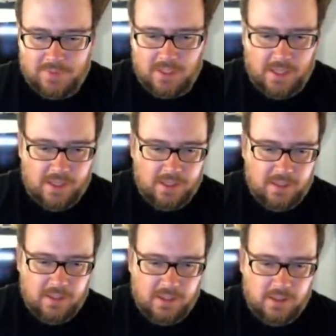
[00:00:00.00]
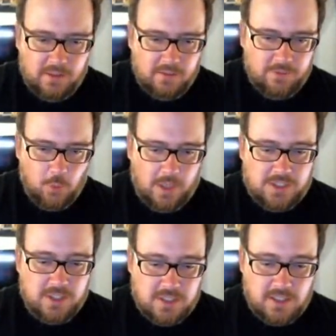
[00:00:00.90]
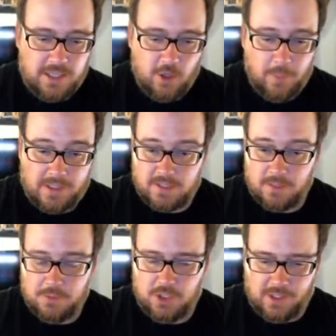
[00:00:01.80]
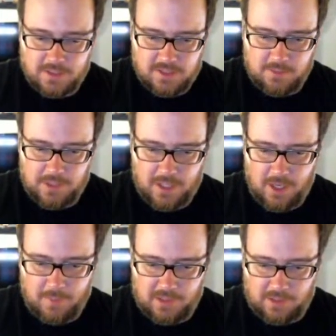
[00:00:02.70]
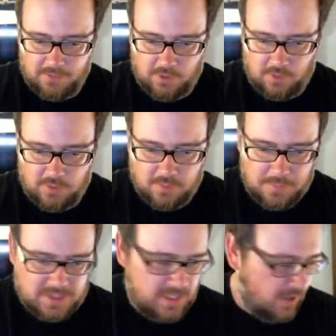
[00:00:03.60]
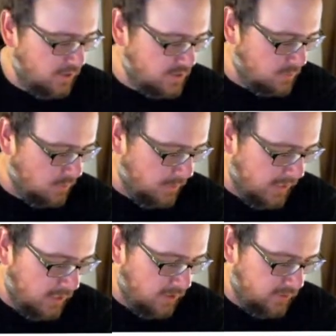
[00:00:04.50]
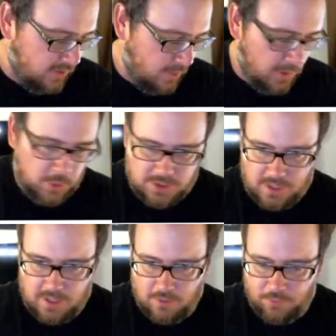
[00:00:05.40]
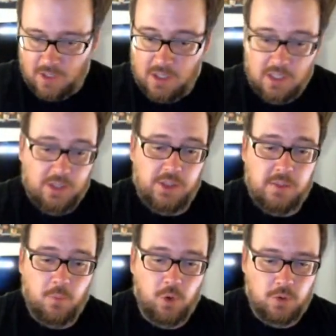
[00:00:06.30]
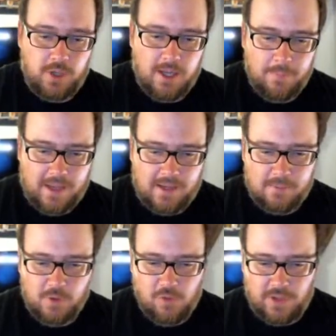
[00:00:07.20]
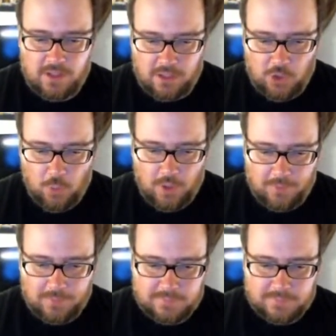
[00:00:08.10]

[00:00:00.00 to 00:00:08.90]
And if you're watching this later by some chance, leave me a comment if you missed out on some of the beginning of it. Let me know what you think of the Mortal Kombat movie, the new one.